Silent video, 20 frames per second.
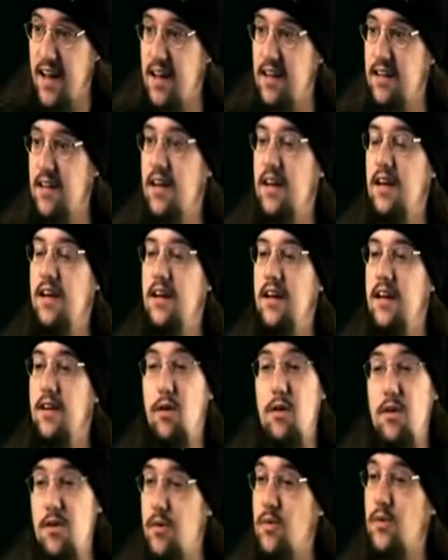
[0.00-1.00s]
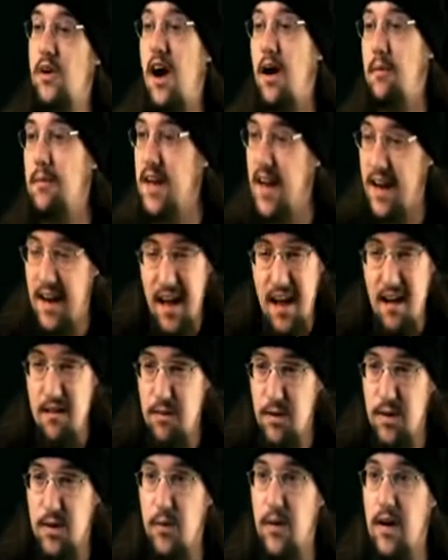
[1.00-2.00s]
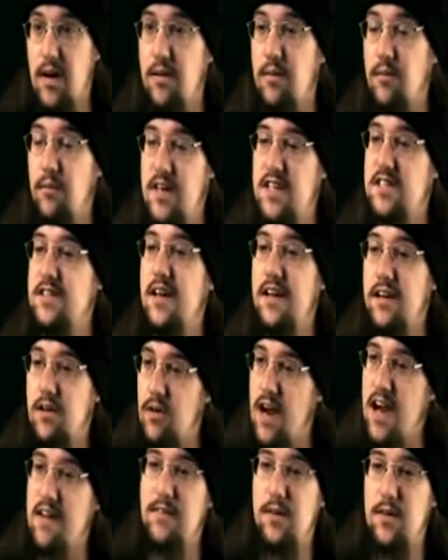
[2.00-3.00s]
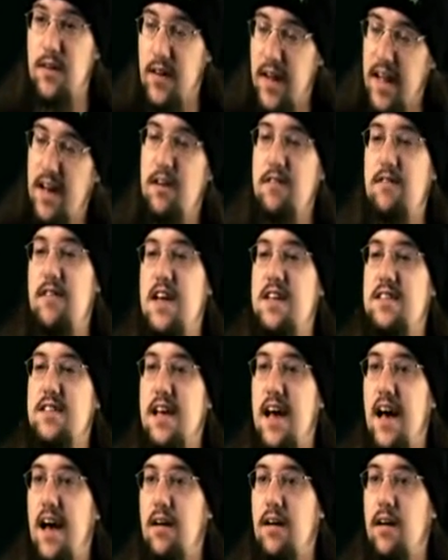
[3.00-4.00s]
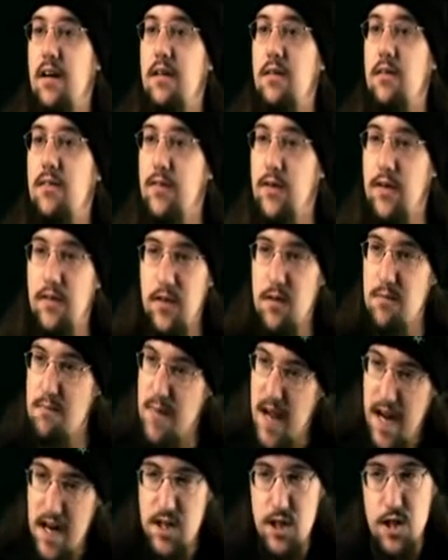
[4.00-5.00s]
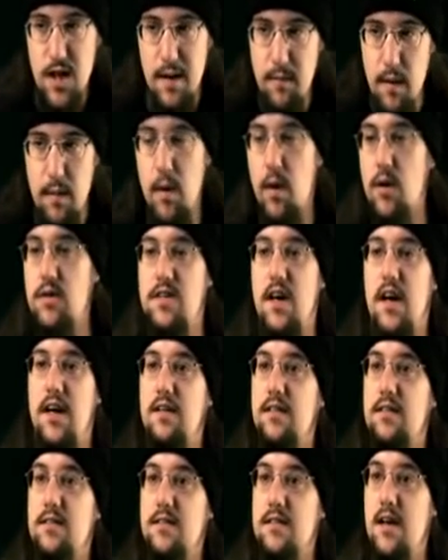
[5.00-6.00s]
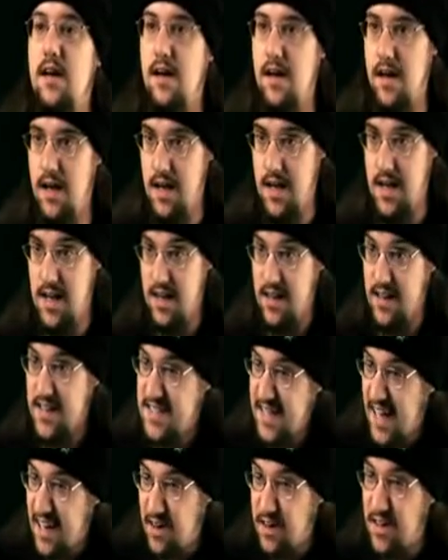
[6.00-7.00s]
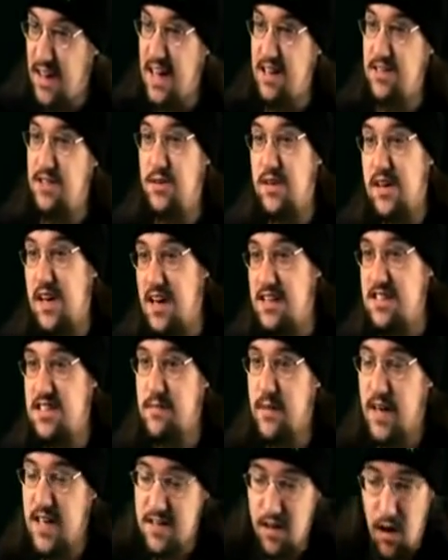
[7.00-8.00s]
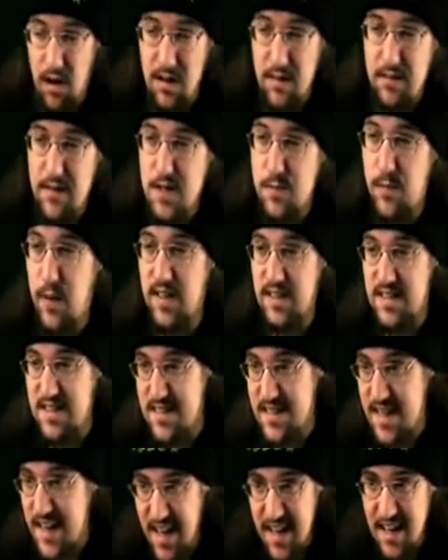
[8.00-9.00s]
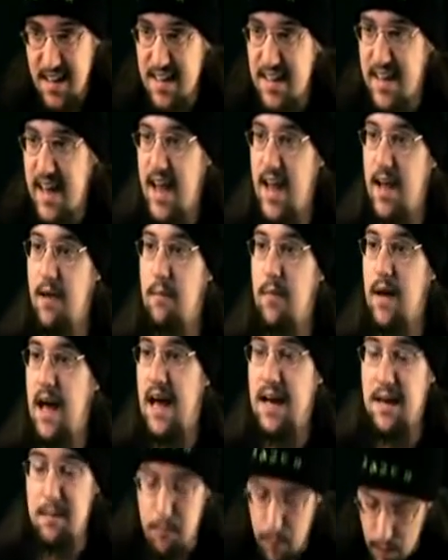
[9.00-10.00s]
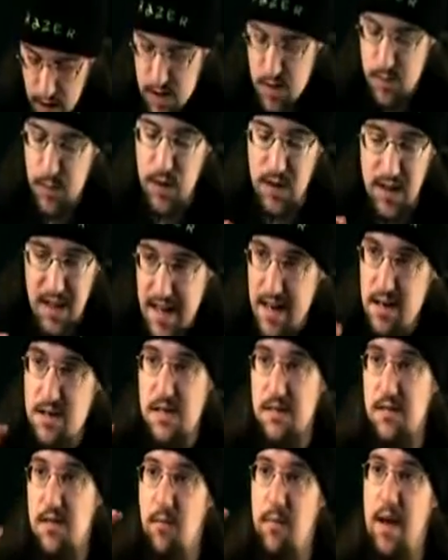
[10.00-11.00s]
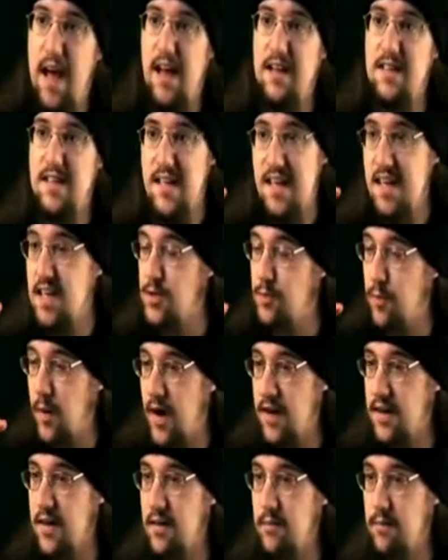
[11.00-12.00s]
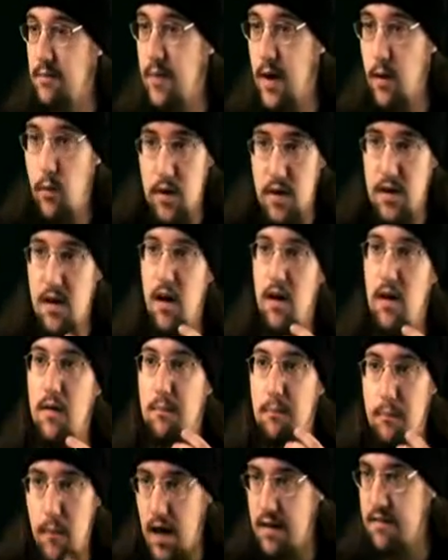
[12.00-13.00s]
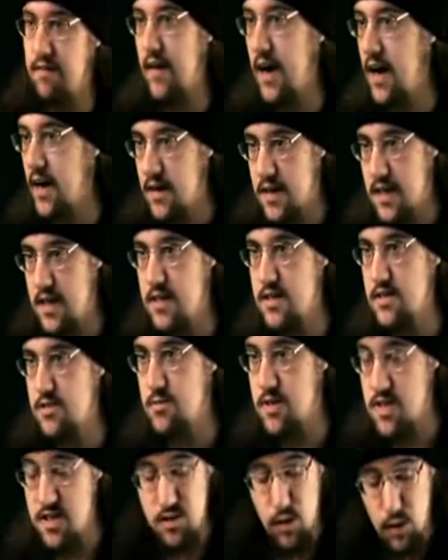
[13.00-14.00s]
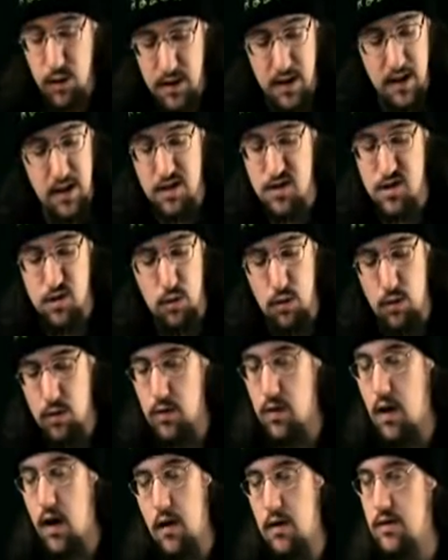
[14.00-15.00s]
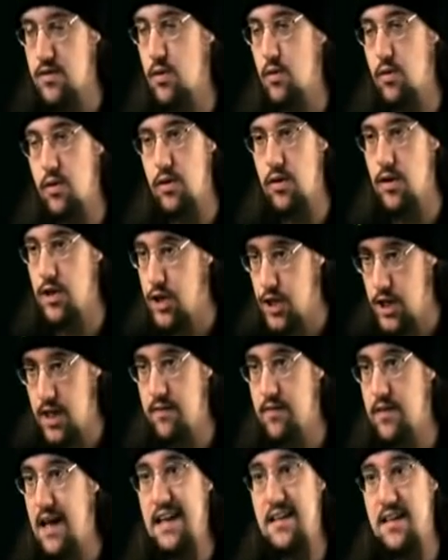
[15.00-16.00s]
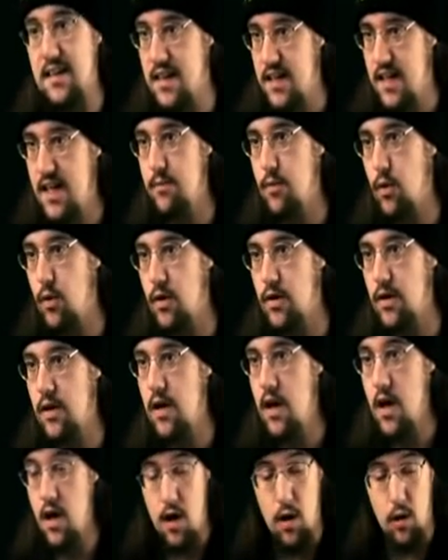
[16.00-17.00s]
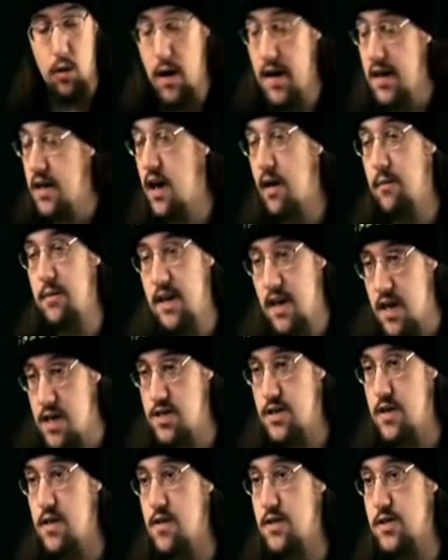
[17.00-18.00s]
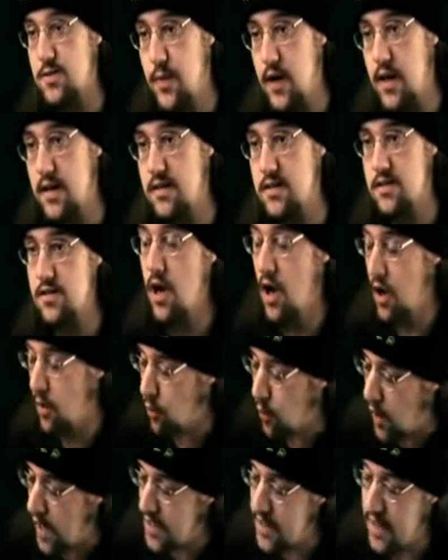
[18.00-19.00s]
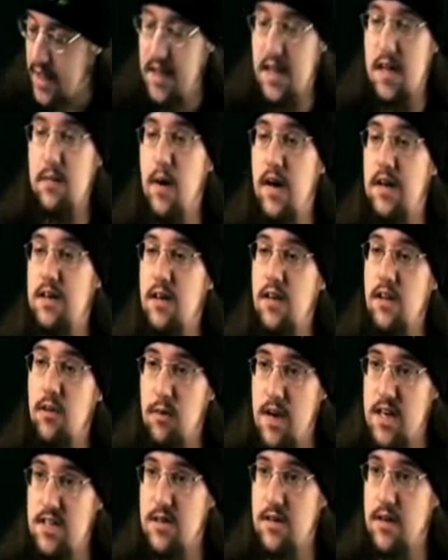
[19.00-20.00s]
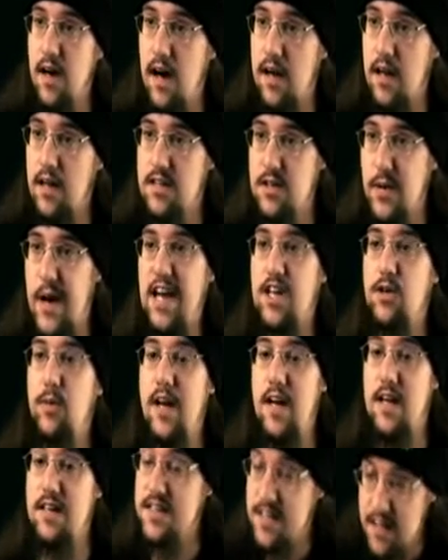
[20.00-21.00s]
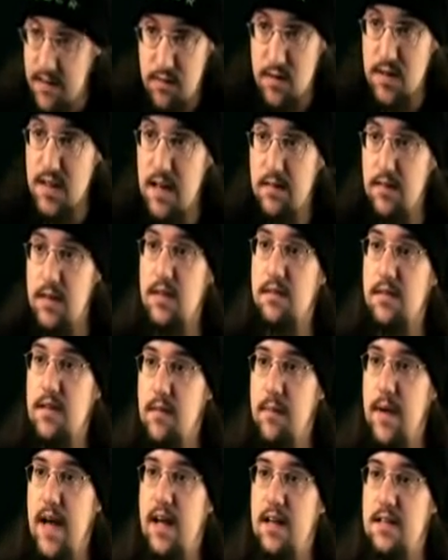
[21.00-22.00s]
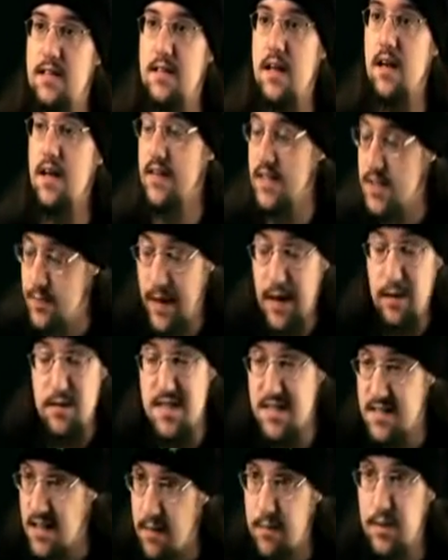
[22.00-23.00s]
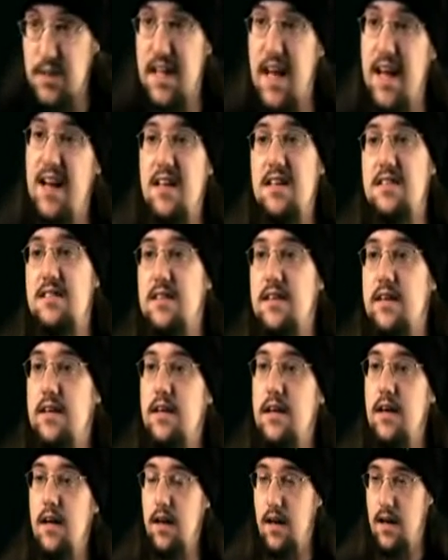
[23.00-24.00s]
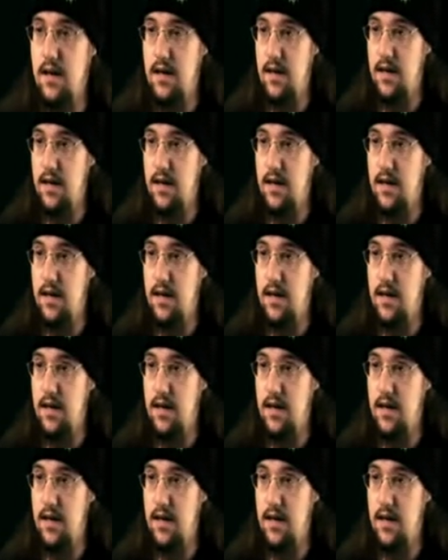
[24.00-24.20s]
of hand. In order to accommodate everyone, we designed a graphical interface add-on for a few major MMO titles. This add-on allows you to customize all of these buttons in-game, adding multiple layers of command to each button by what are called modifier keys, which is holding Control, Alt, or Shift at the keyboard, or any combination of those buttons, while hitting a button on the Razer Naga to actuate a different level of commands that's bound simultaneously.